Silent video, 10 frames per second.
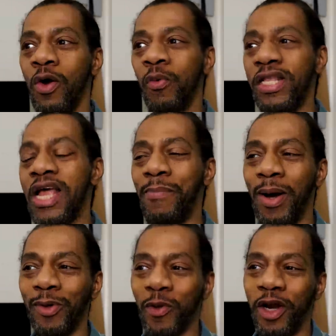One time
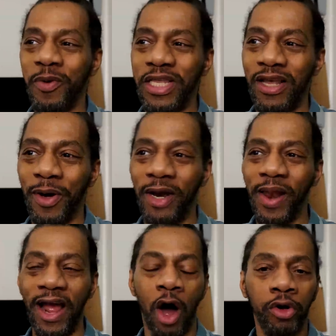I was working with someone, they were
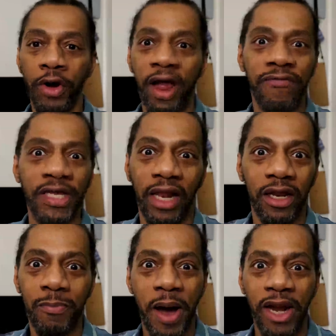like, oh, don't ever tell
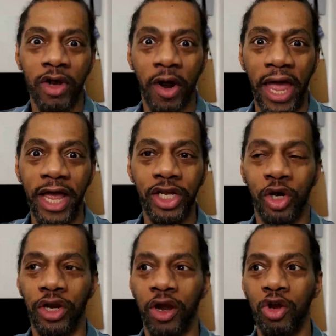anybody your age
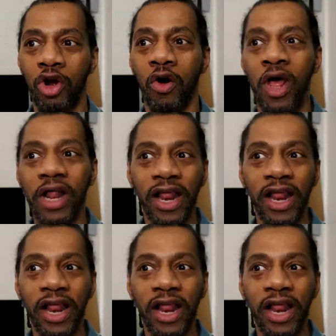on here, you know?